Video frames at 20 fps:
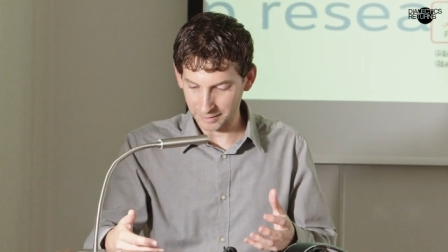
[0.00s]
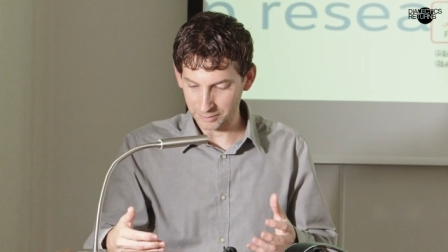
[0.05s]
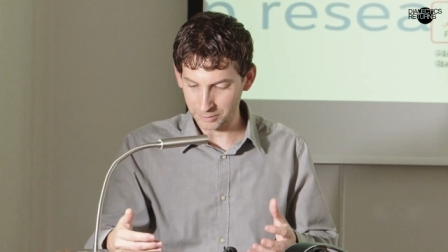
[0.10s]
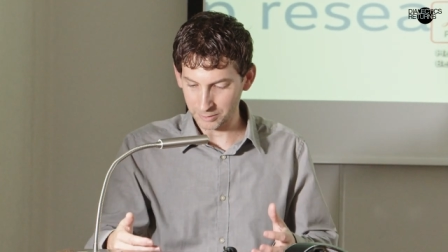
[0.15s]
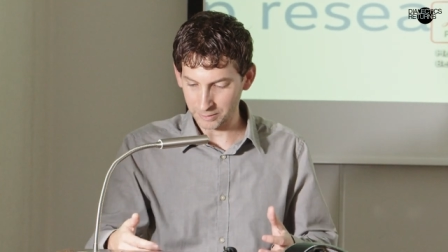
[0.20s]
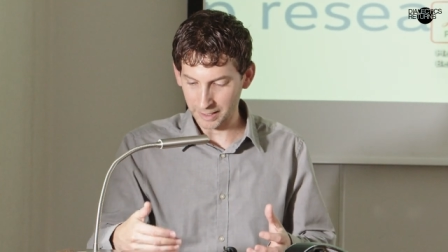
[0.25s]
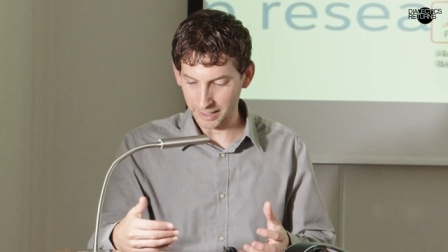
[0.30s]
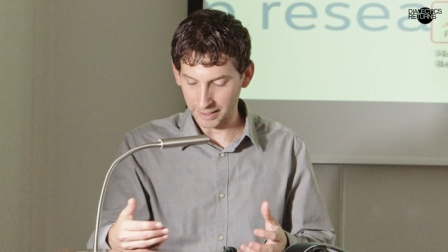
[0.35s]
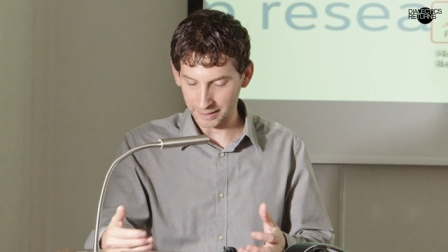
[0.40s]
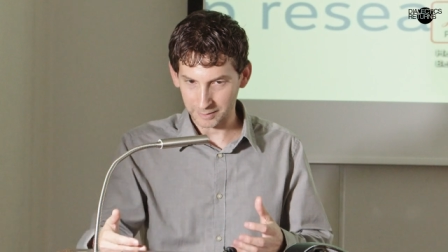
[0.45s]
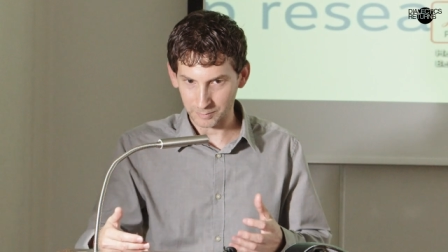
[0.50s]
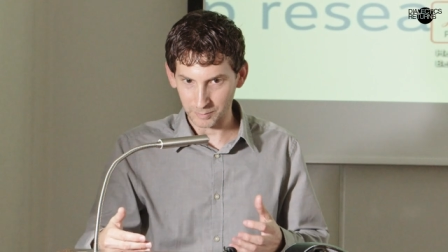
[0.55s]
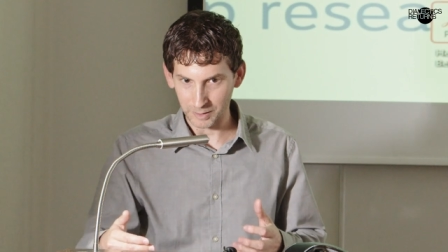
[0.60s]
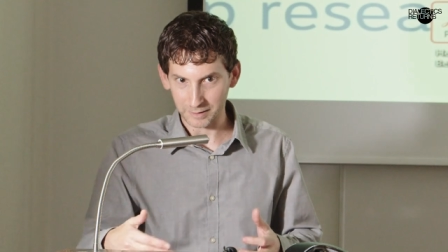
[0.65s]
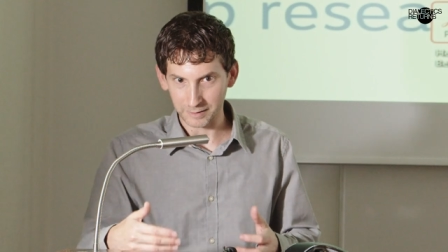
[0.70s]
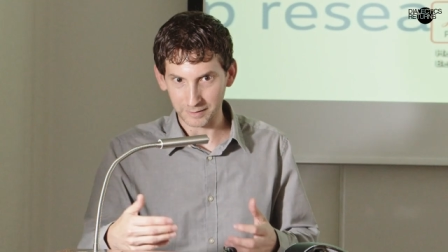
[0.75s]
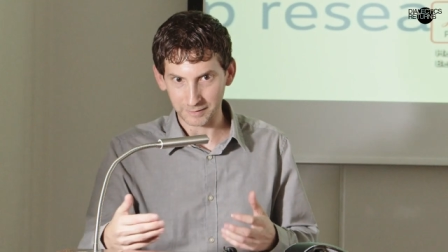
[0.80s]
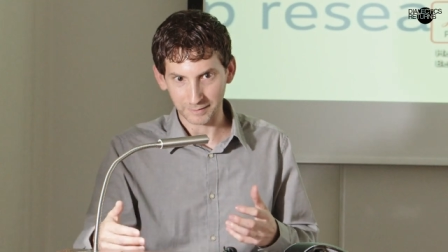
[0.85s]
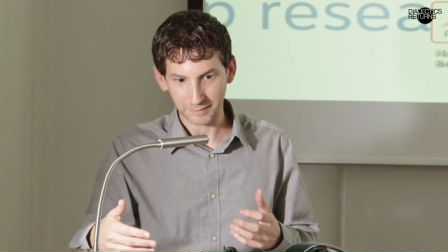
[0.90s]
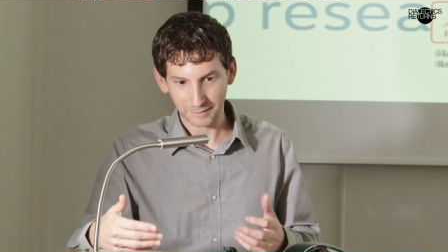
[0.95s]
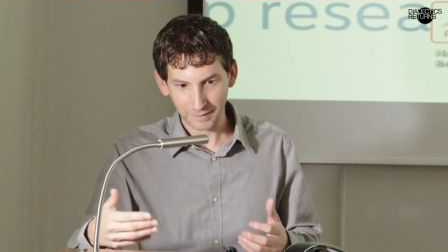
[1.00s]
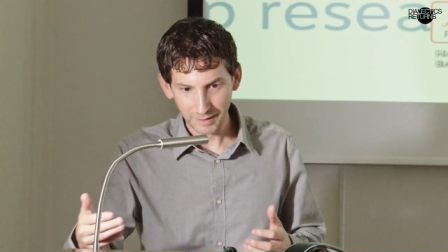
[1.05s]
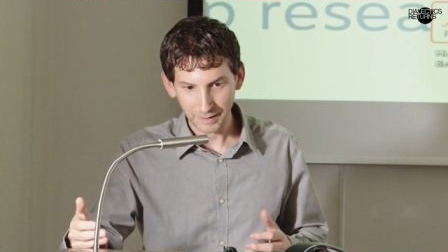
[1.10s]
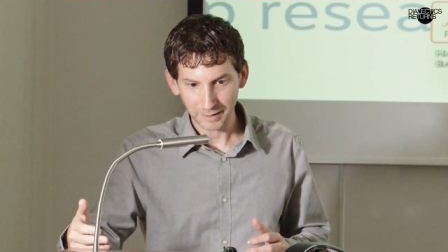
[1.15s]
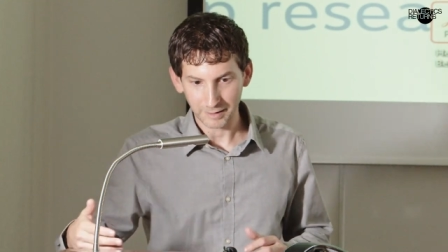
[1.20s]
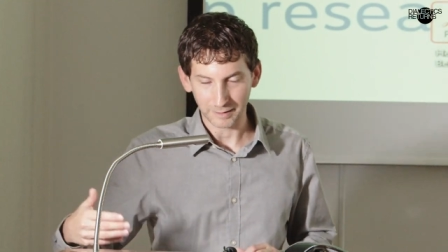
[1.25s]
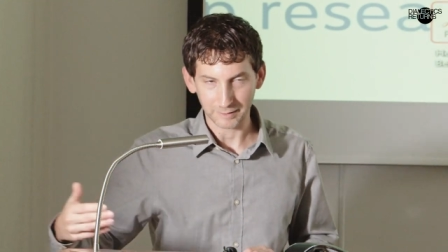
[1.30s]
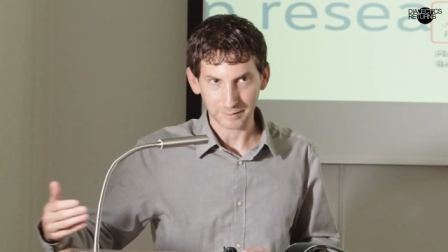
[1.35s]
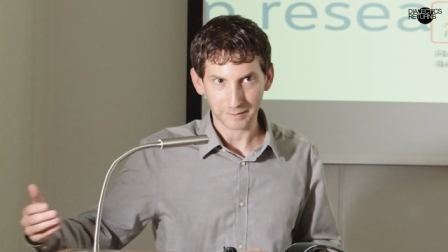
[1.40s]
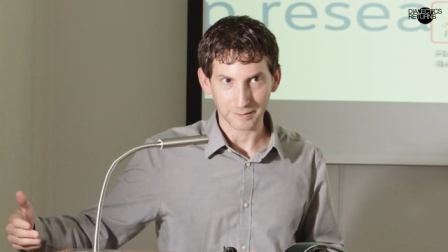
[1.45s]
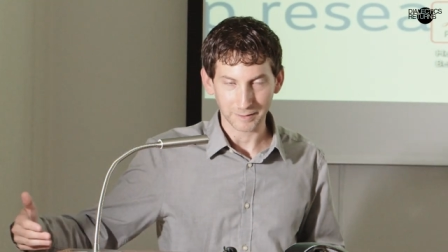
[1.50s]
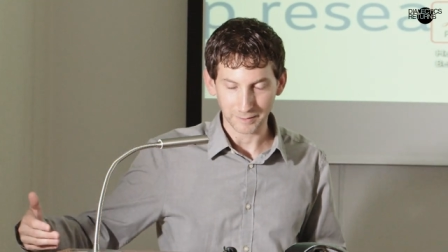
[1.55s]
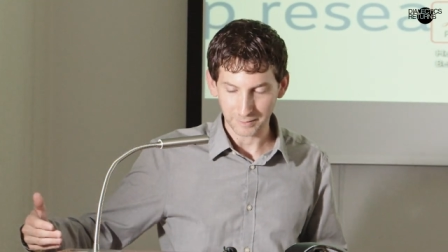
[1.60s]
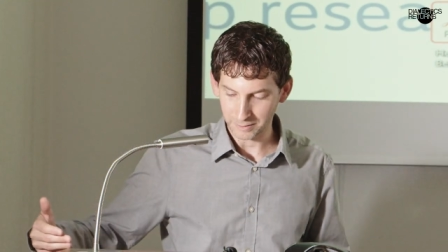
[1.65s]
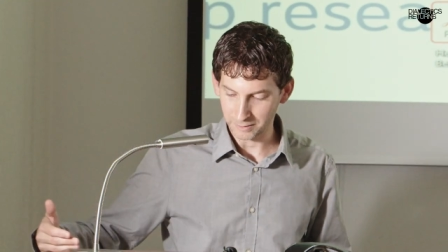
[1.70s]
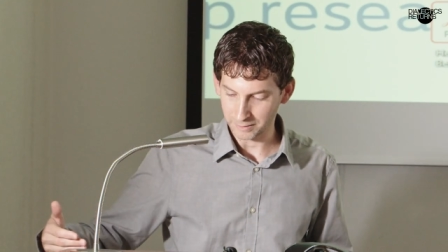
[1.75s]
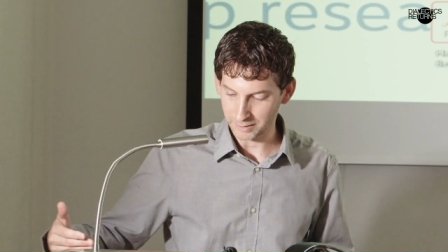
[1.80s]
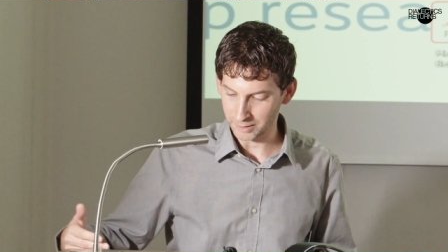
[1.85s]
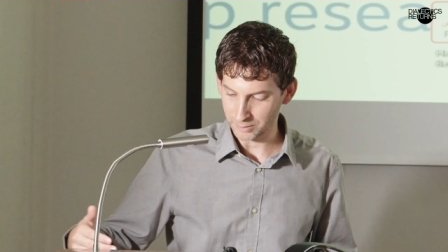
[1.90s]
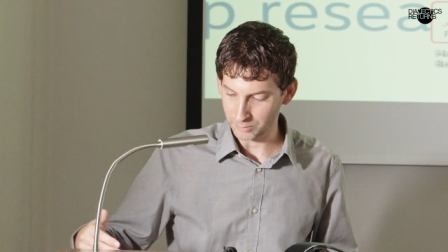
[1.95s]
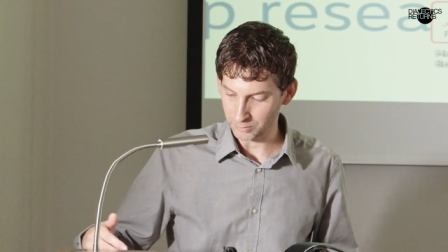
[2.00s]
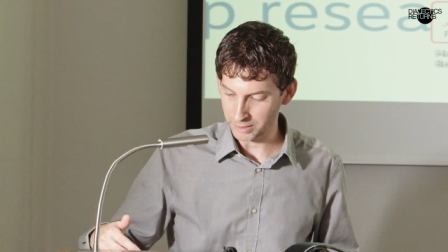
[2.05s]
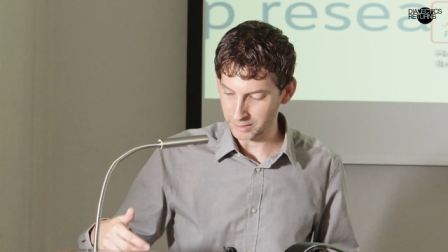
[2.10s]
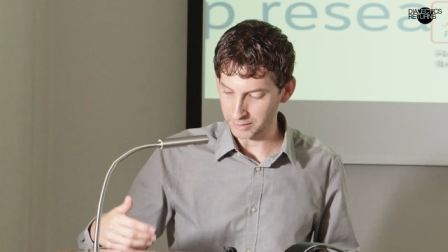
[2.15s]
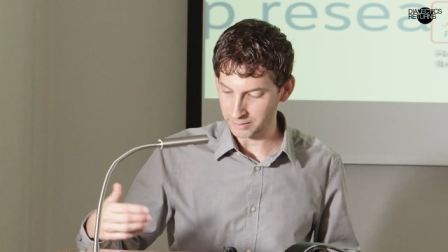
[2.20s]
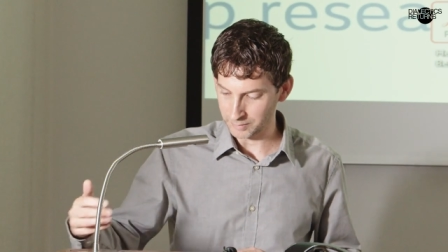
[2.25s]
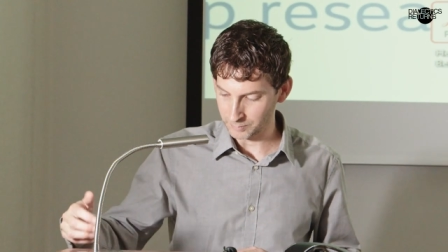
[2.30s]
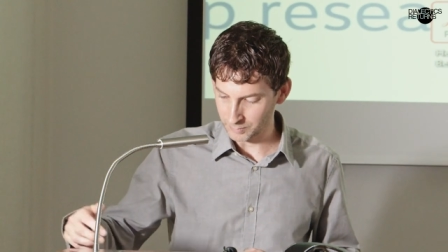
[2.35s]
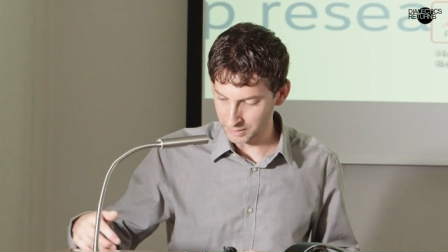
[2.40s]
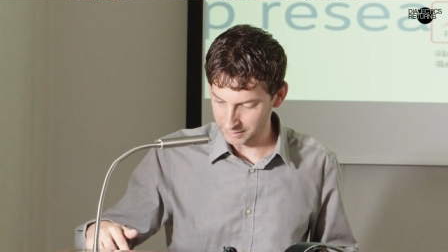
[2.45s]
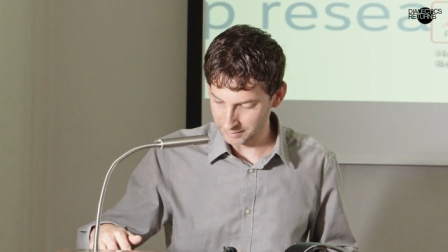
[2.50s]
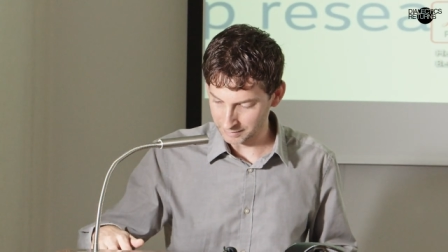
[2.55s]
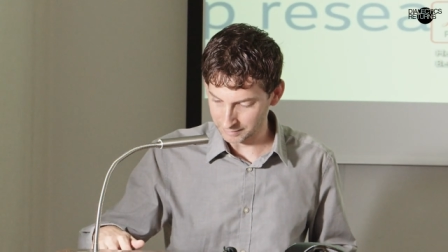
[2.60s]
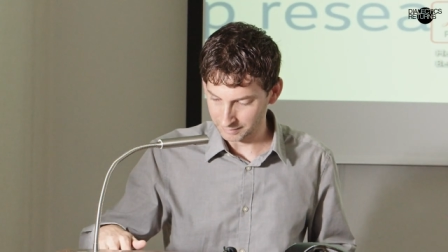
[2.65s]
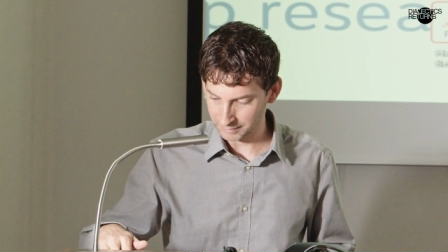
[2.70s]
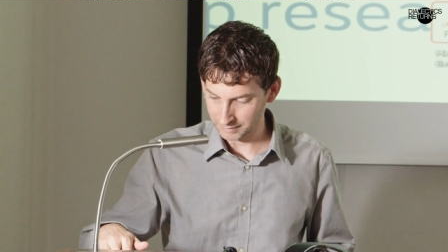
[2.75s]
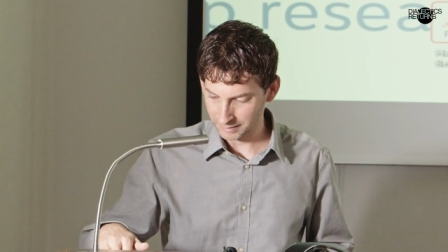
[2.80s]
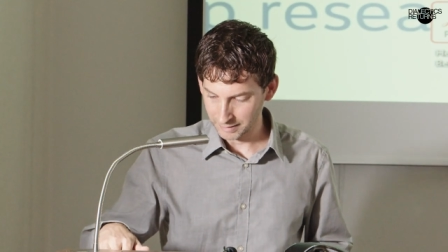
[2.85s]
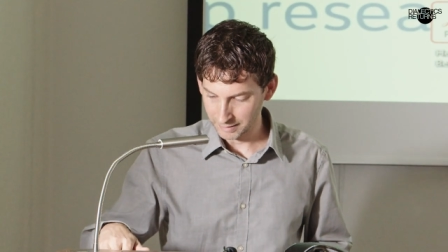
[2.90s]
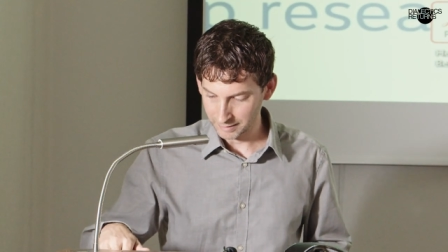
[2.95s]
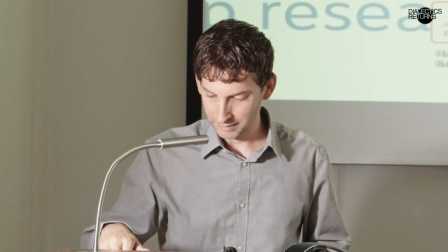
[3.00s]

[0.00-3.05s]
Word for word: a good act because it's going to turn out well and because